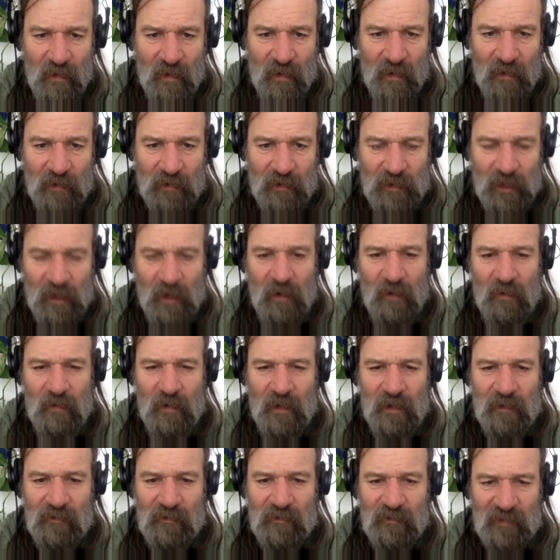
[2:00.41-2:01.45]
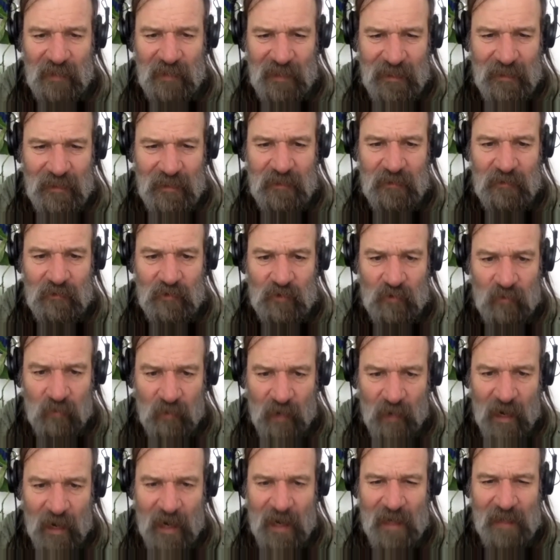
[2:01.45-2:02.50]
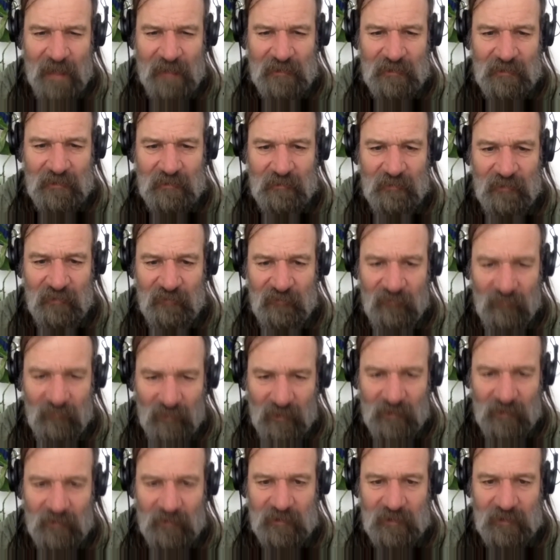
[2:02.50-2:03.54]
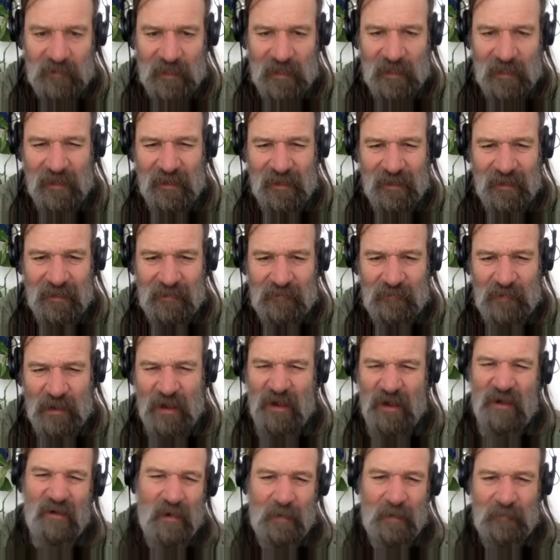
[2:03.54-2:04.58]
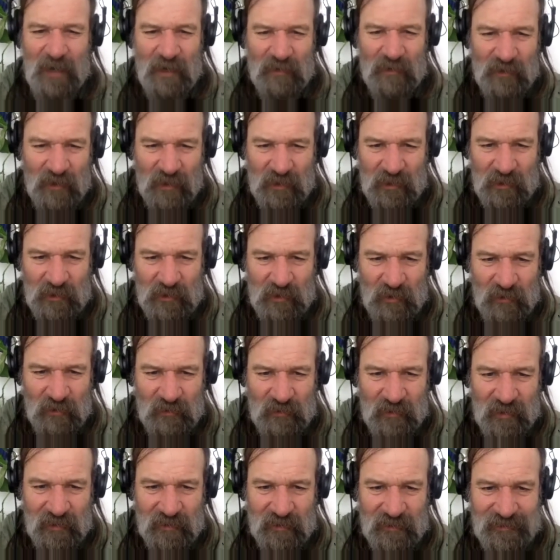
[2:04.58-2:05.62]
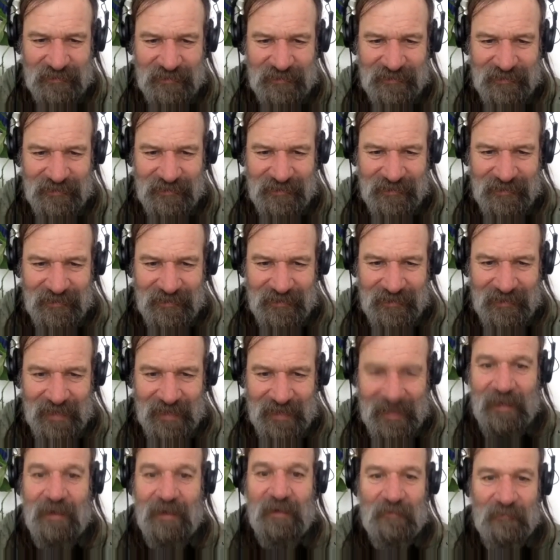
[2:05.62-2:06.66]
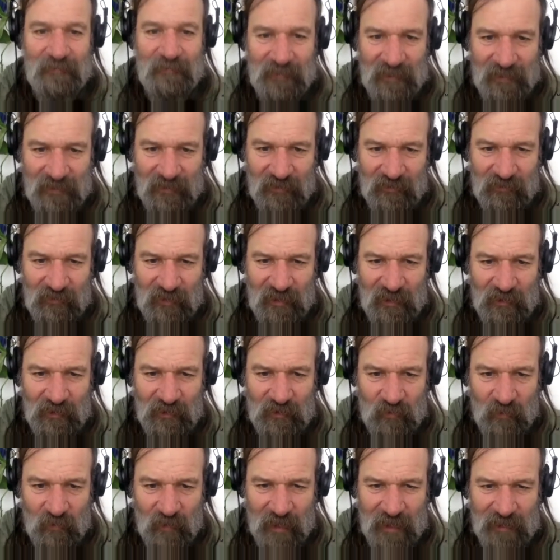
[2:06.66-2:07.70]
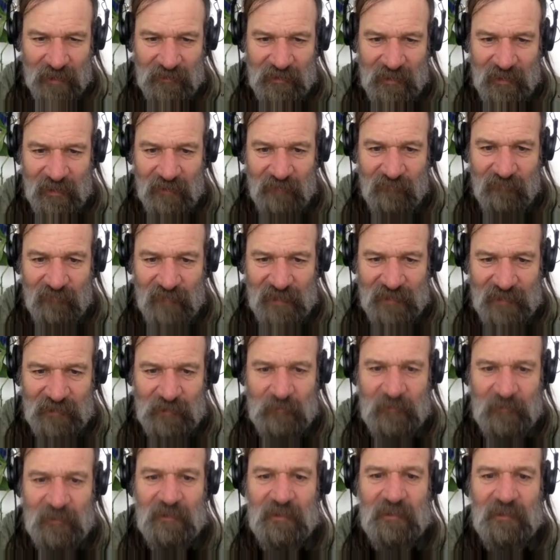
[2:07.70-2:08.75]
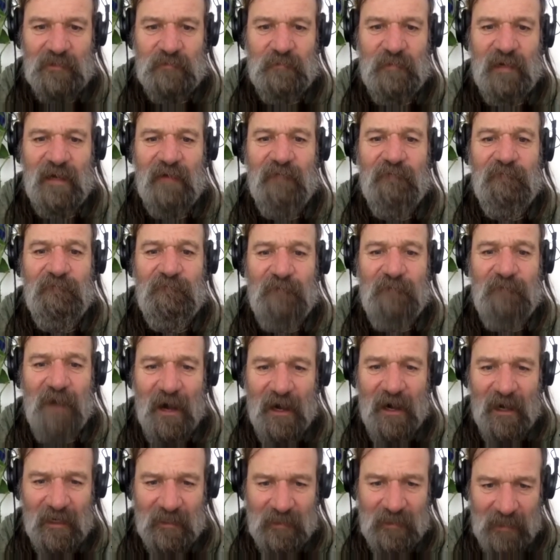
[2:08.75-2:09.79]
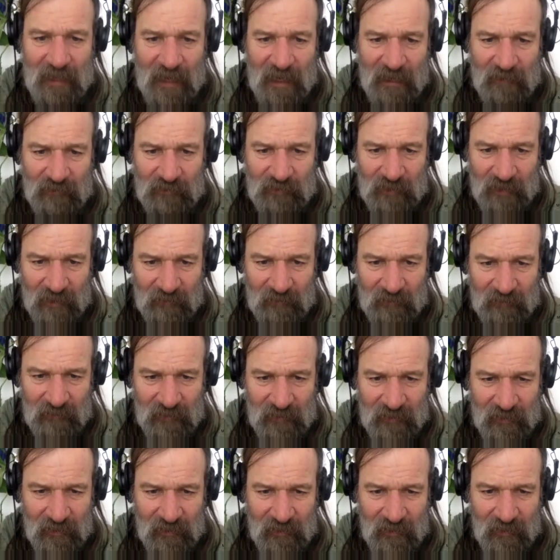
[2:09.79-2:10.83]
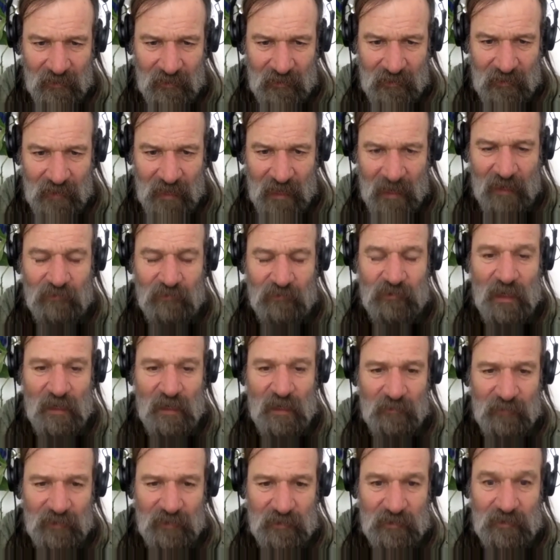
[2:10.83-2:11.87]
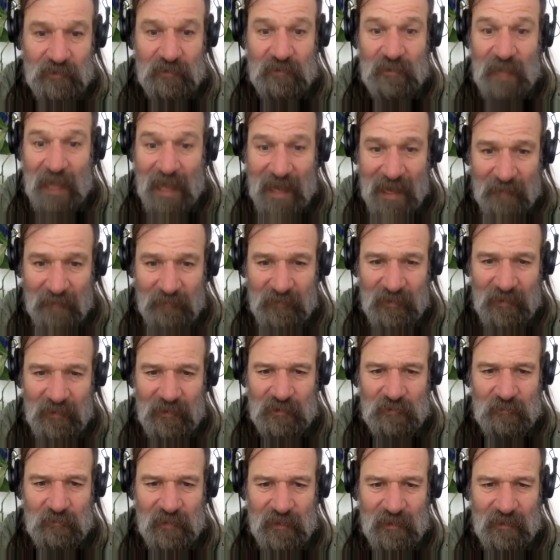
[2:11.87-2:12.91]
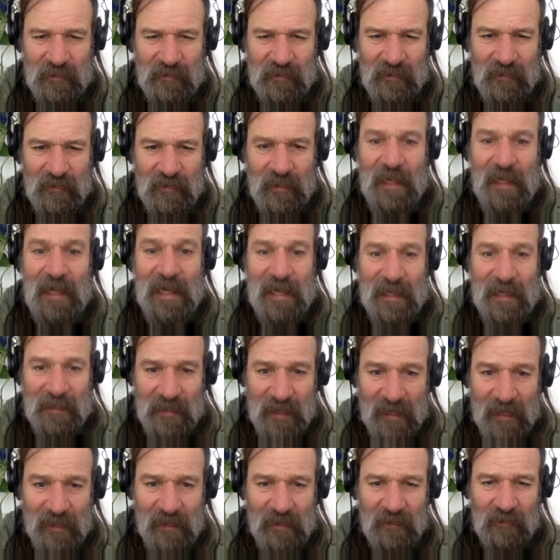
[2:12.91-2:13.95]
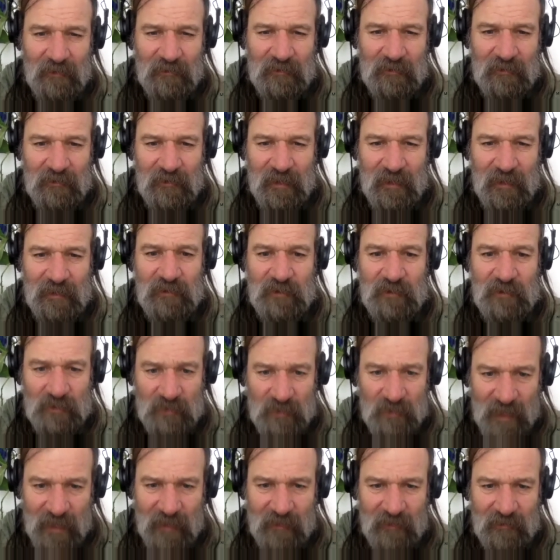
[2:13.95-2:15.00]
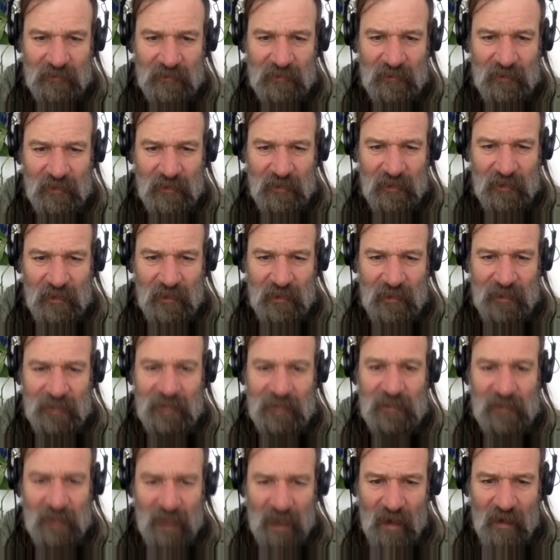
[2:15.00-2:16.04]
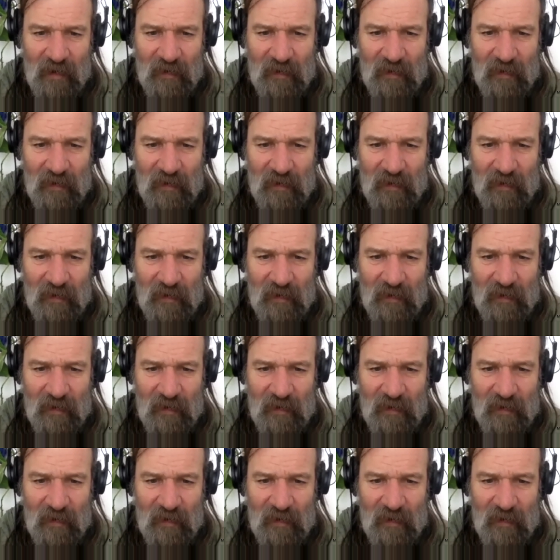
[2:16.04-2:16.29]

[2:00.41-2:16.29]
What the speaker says: So think twice before you say, no, I'm not gonna do this. Hey, think twice. The investment is by far the outcome. The outcome is happiness, man, and health and strength. It's love.